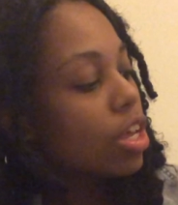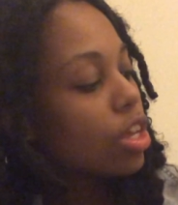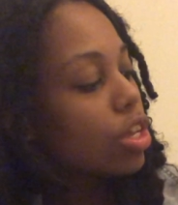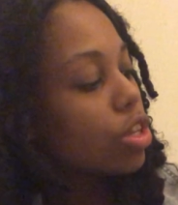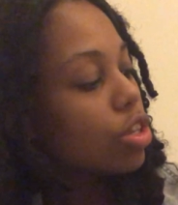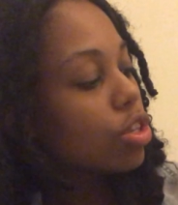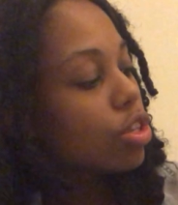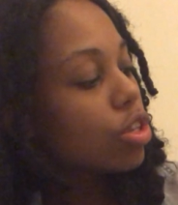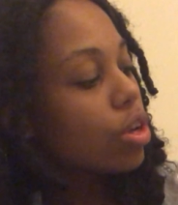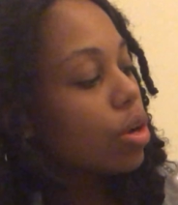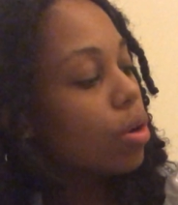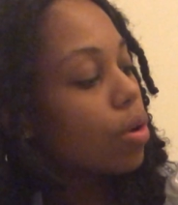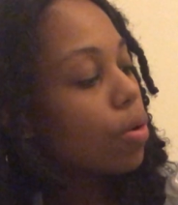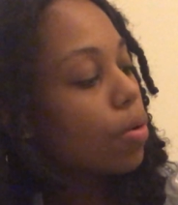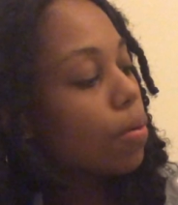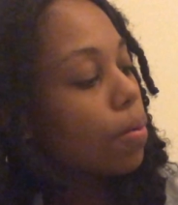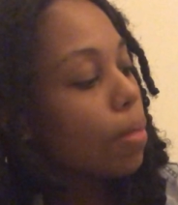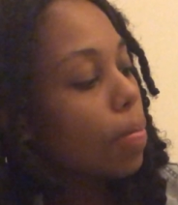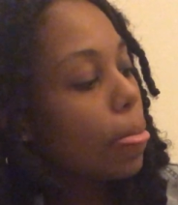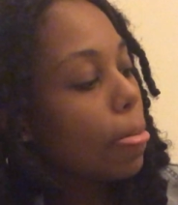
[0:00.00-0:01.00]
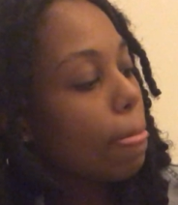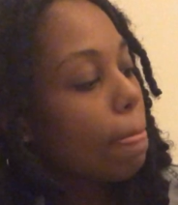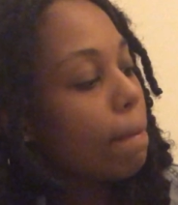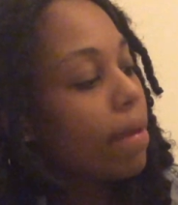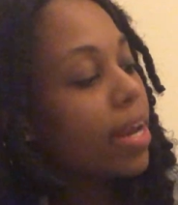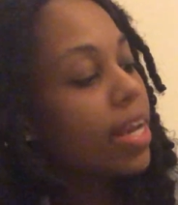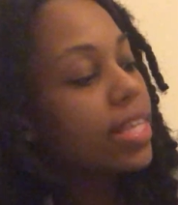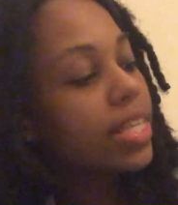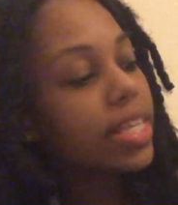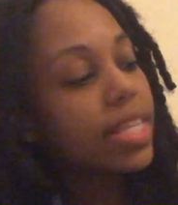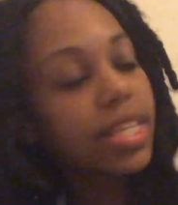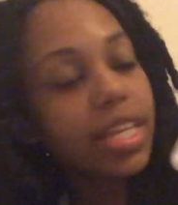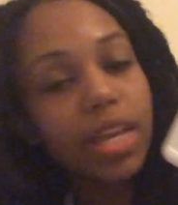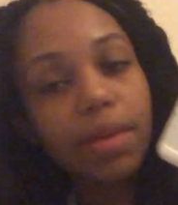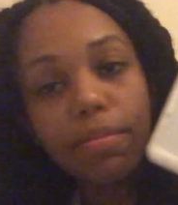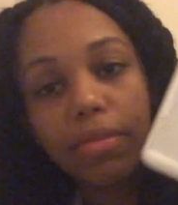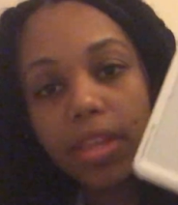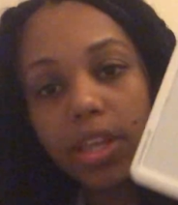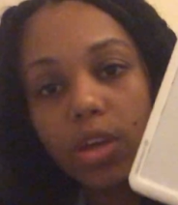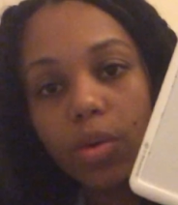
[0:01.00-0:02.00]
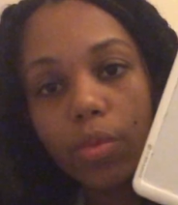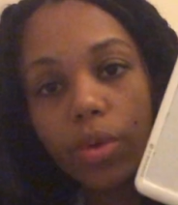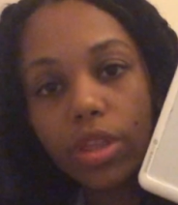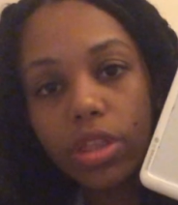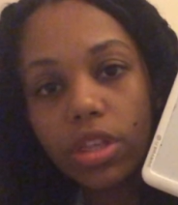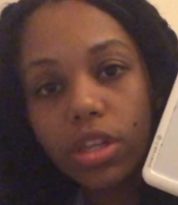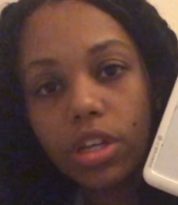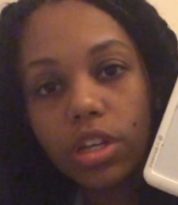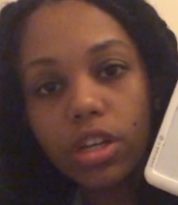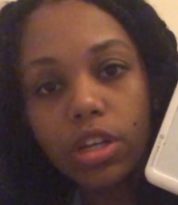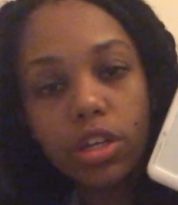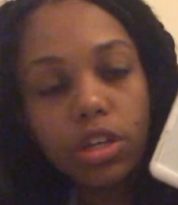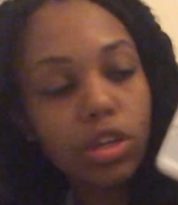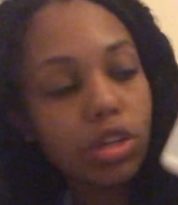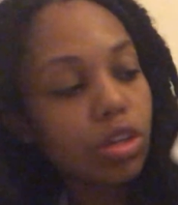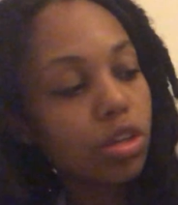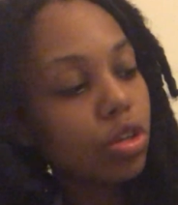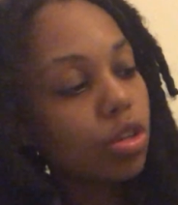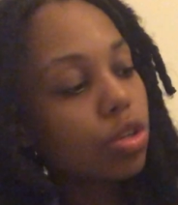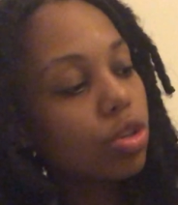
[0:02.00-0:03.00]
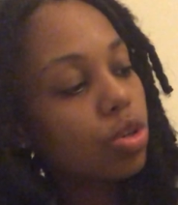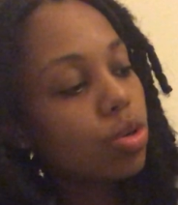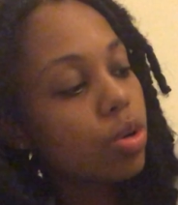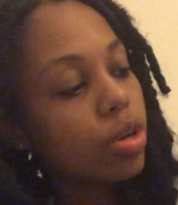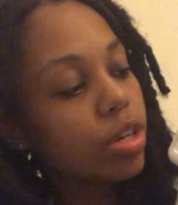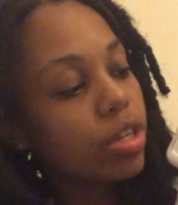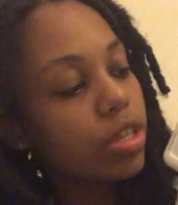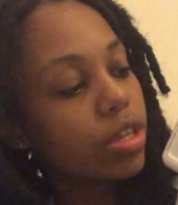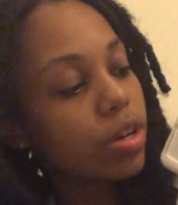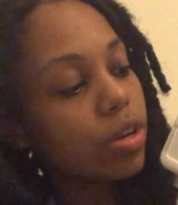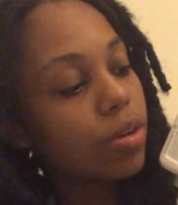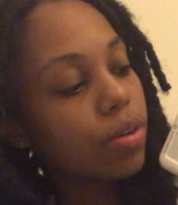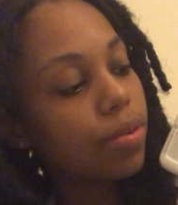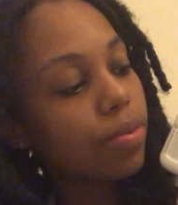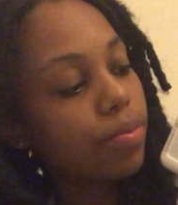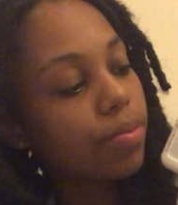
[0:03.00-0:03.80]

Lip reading: So, and it's the same thing with the torso.